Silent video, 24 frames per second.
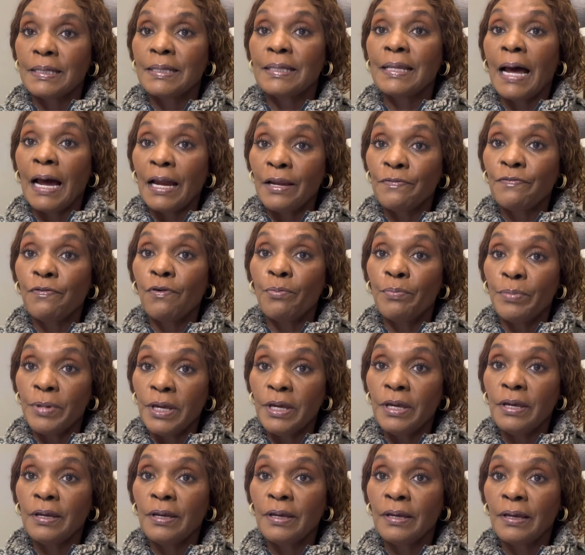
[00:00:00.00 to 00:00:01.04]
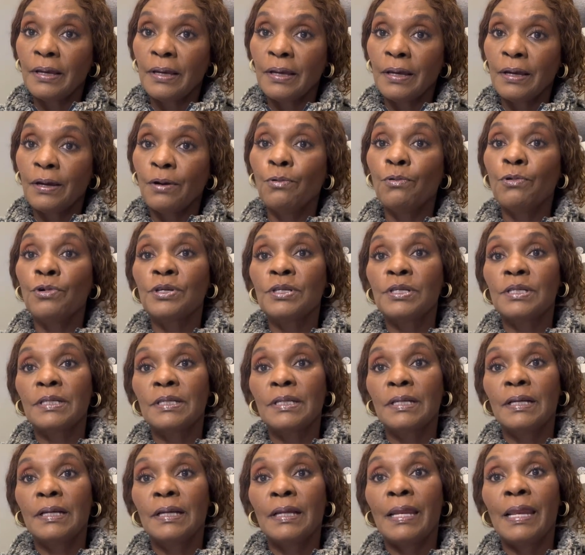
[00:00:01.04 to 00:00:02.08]
That for me was
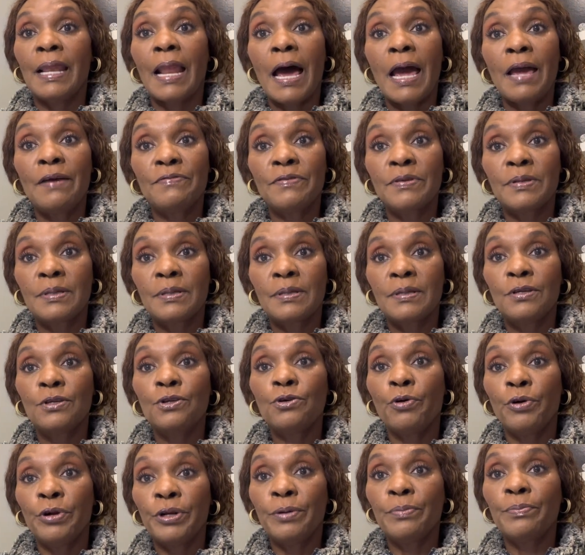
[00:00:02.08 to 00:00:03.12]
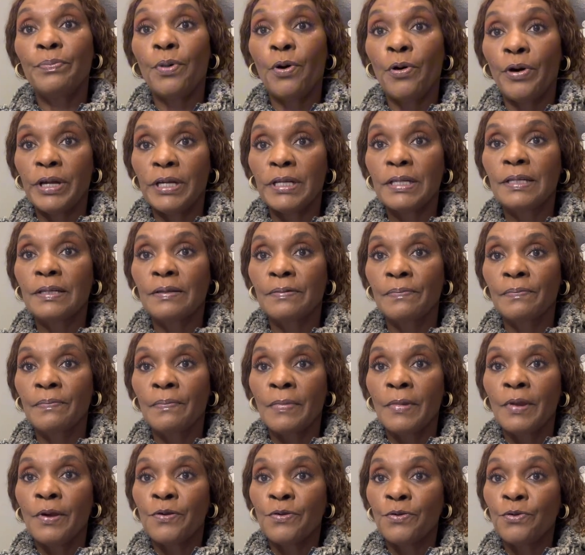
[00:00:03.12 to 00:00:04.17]
life's turning point.
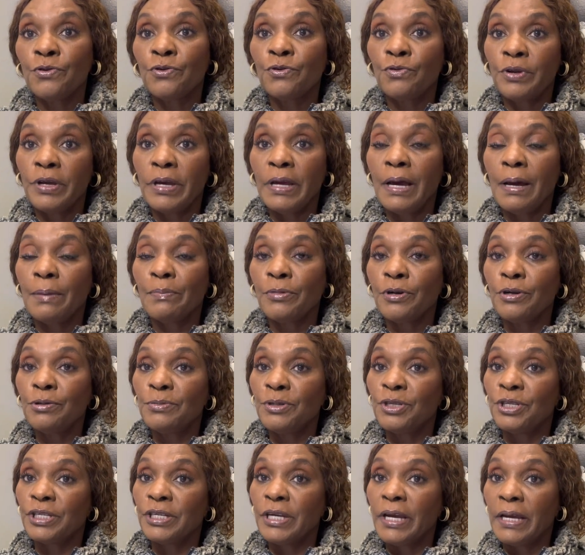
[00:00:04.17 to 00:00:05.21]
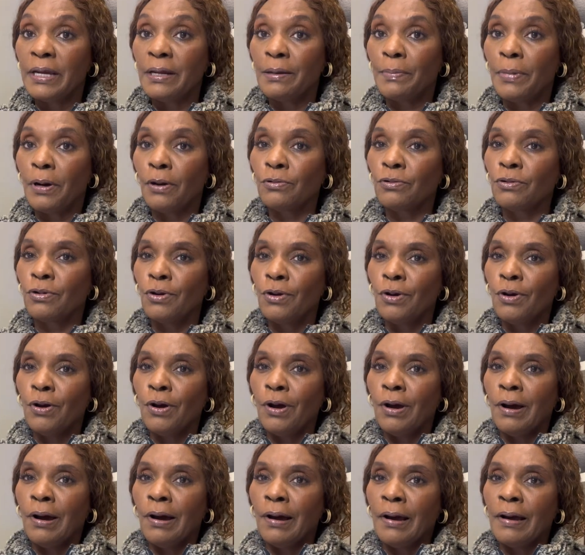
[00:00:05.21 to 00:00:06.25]
So today I'm going to be sharing about
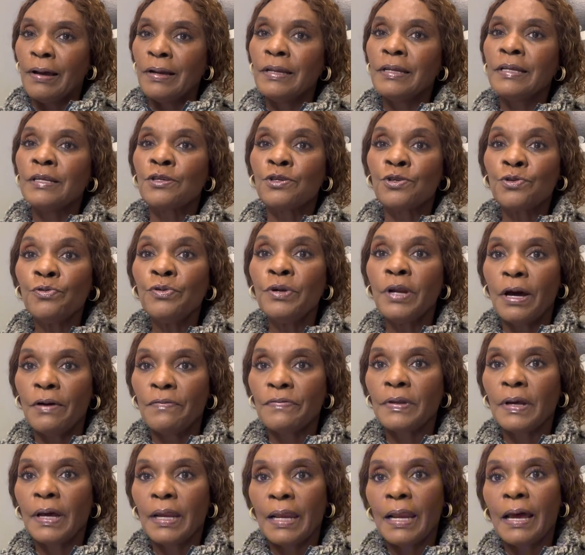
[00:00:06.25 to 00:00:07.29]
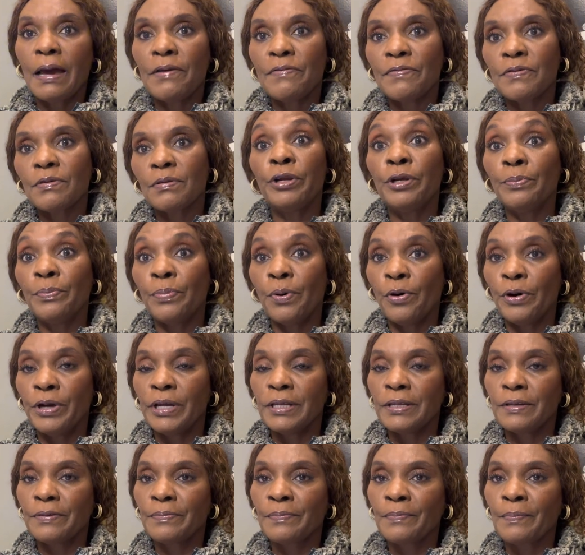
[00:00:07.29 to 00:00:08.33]
soon after life's turning
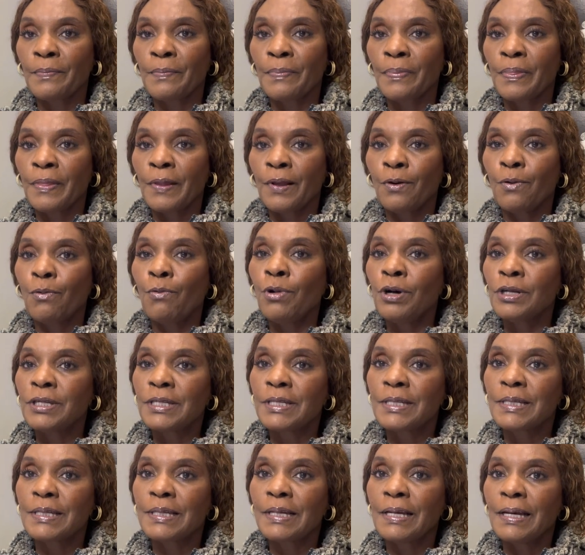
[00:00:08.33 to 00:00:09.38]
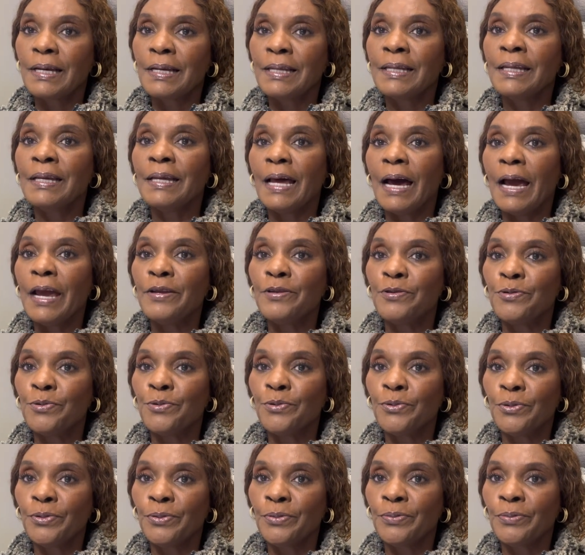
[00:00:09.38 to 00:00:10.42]
point. What did I do?